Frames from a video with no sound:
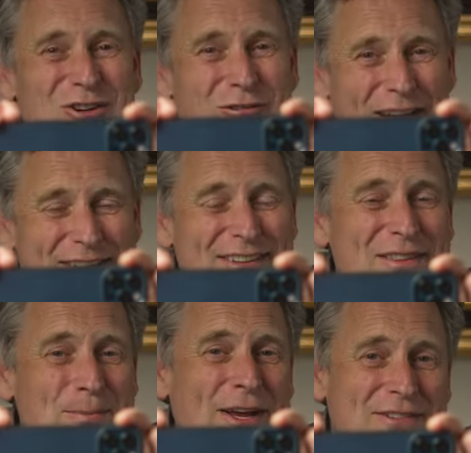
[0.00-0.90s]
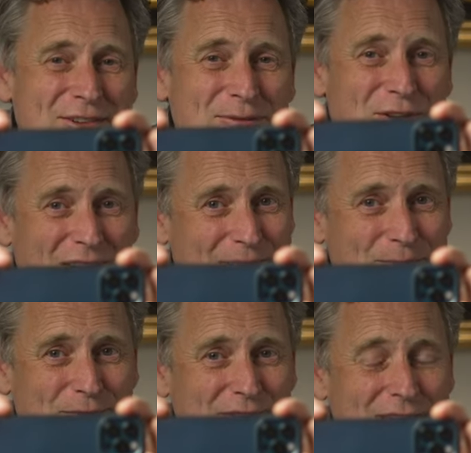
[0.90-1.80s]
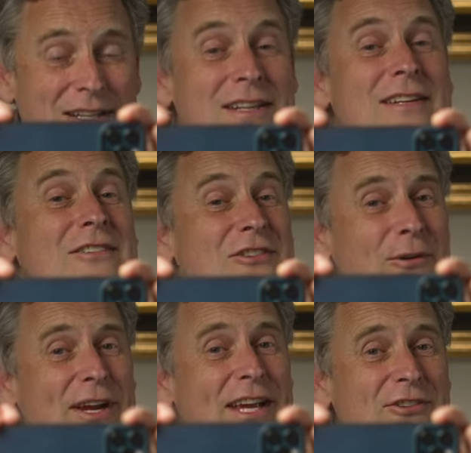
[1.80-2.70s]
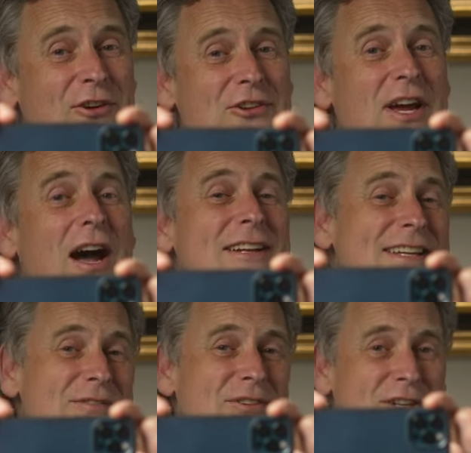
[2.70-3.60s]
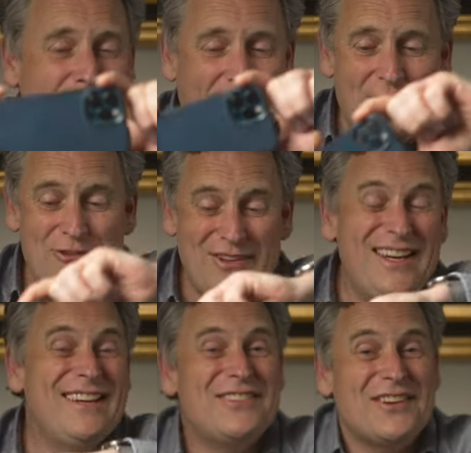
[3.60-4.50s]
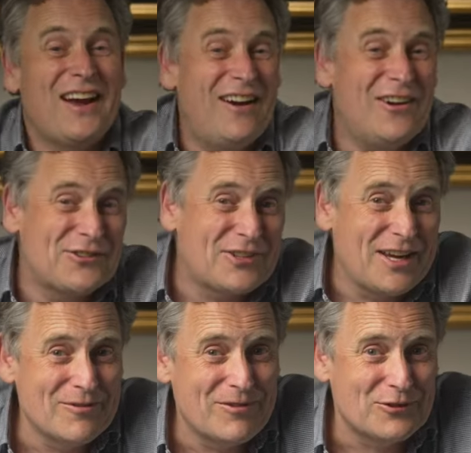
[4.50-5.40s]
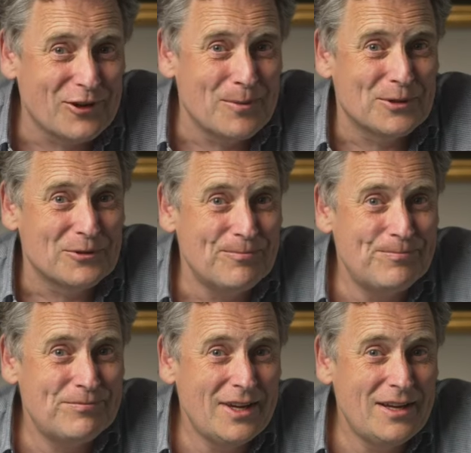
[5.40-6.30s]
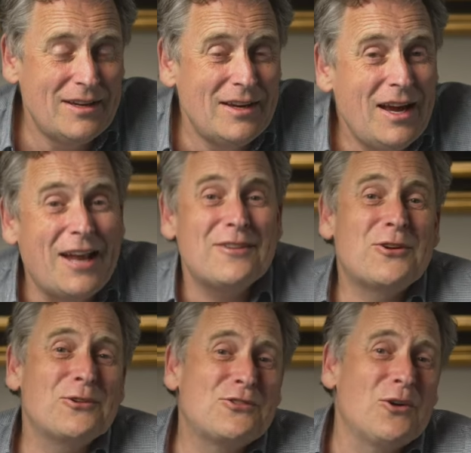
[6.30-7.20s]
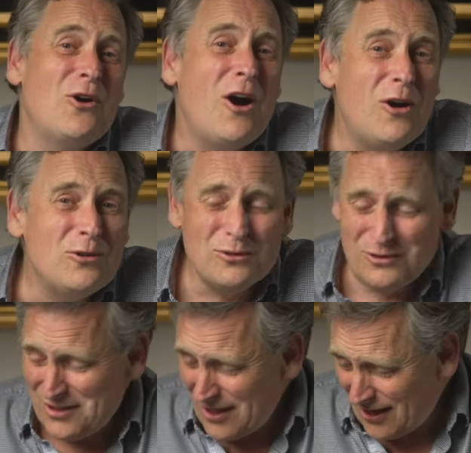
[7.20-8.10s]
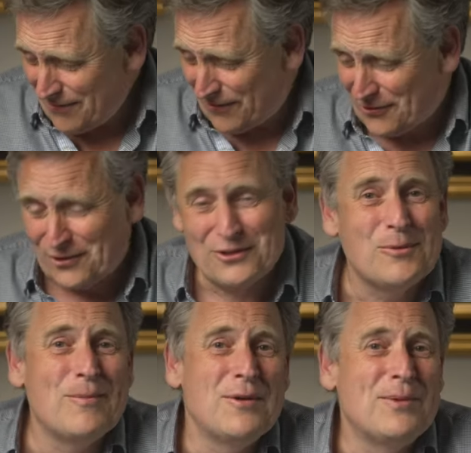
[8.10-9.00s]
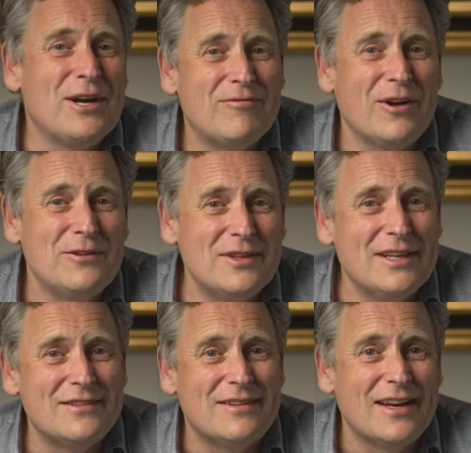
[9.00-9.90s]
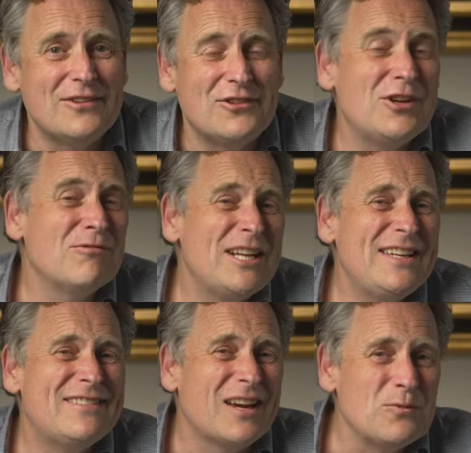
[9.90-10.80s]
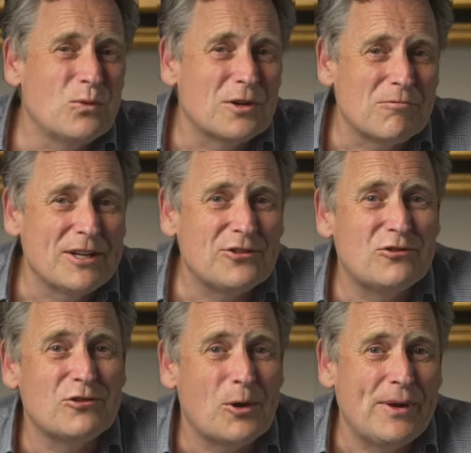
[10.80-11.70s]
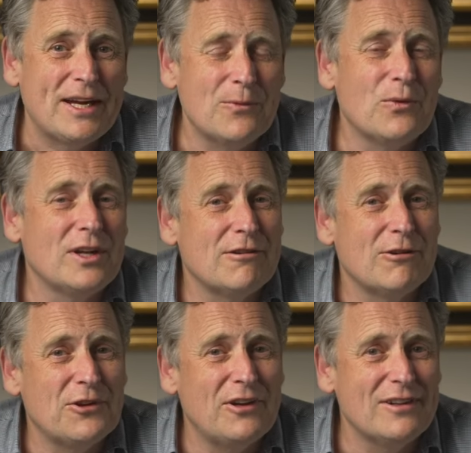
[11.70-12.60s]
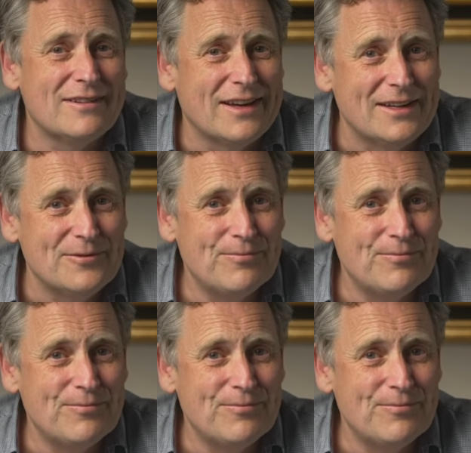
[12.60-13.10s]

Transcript: great at the best of times. Doing it on uneven ground is asking for trouble. And of course, your whole life is on your mobile phone these days, and you really don't want to risk dropping it while you're on holiday.